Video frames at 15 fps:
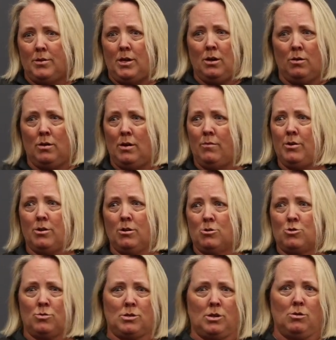And every
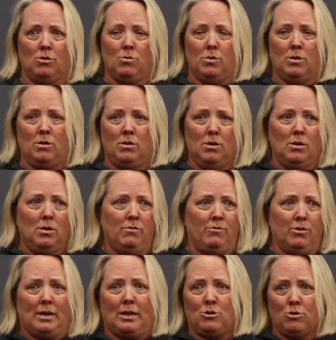coach will tell you if
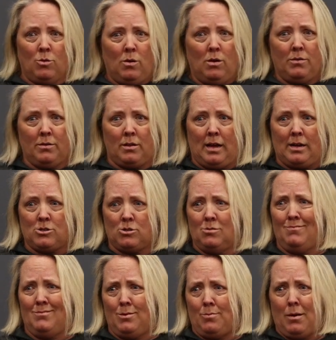you're not doing well in the
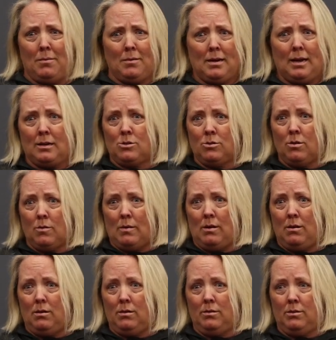classroom, you're probably not doing
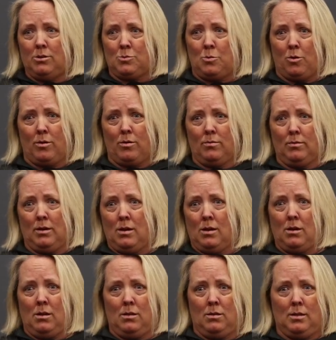well in the sport.
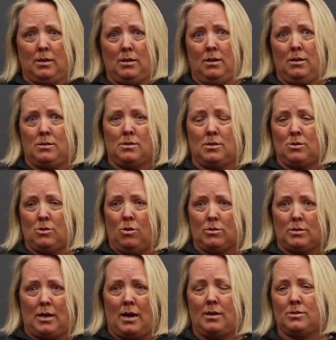It
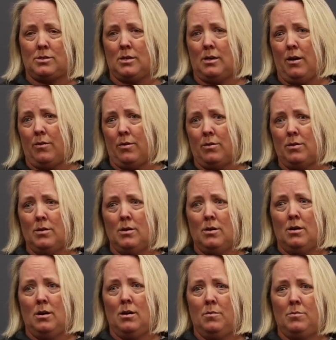all ties together.
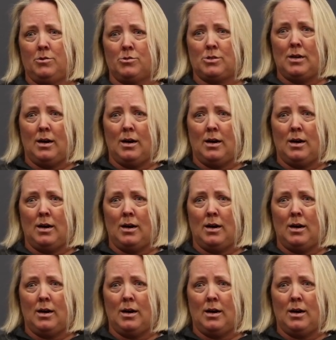There's